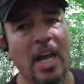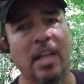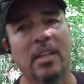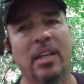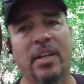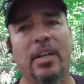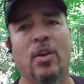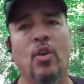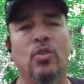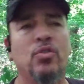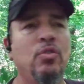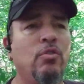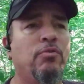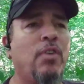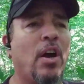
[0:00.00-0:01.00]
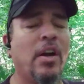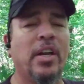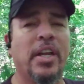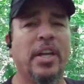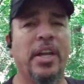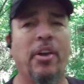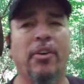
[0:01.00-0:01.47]
not let it go too far
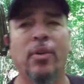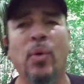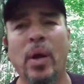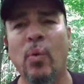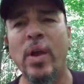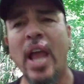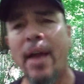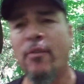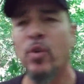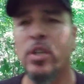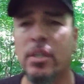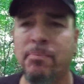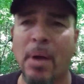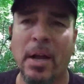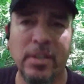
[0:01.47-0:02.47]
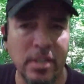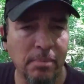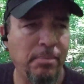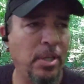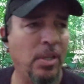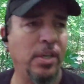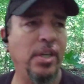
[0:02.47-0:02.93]
and get carried away. We have a
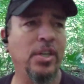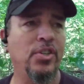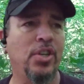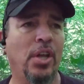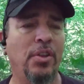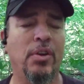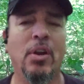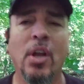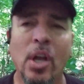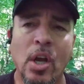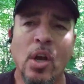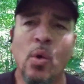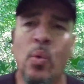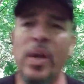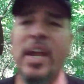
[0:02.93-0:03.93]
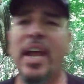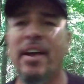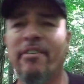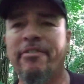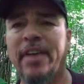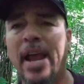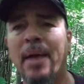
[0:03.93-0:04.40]
responsibility to each other. We
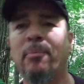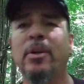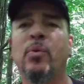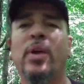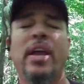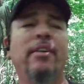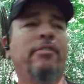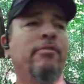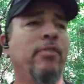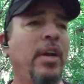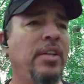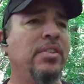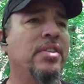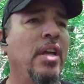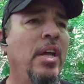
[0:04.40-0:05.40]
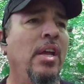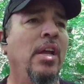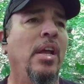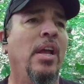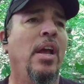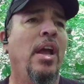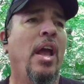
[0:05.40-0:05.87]
have family, we have friends
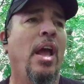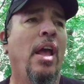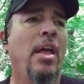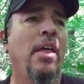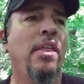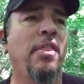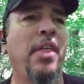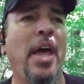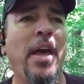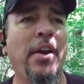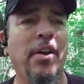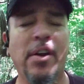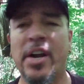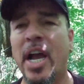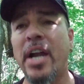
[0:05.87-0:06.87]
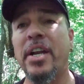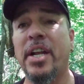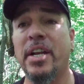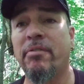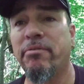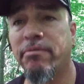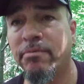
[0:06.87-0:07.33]
that are
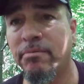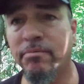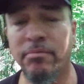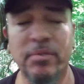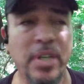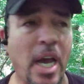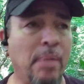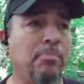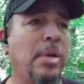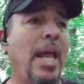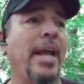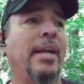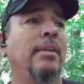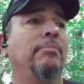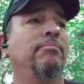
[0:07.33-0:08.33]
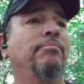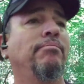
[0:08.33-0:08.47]
non-native, non-black.